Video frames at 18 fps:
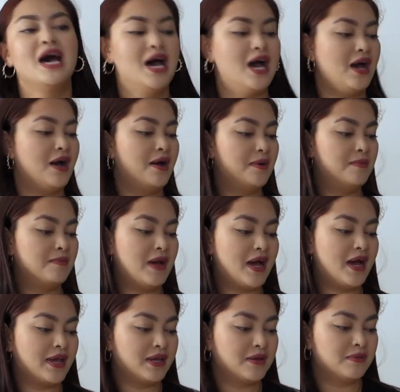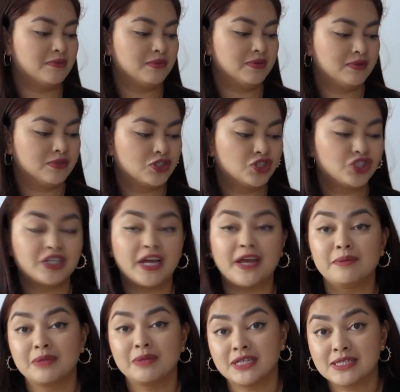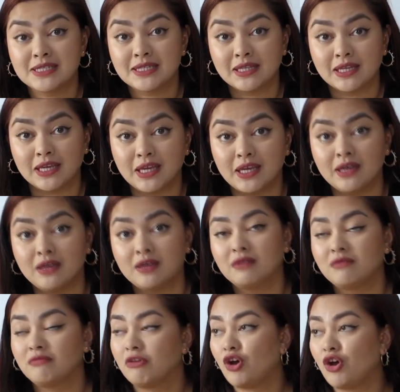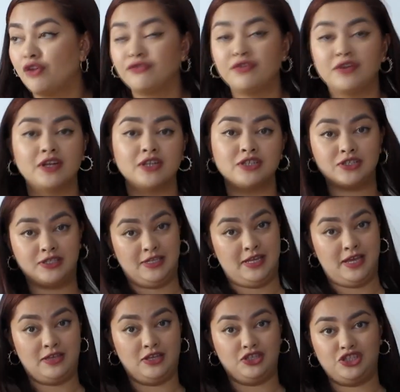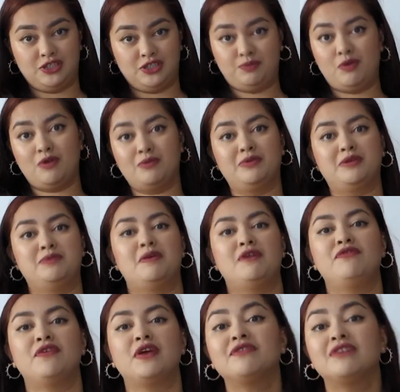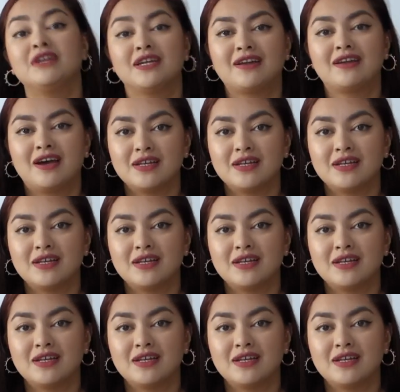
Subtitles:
I am shamelessly confident to say that she's probably my favorite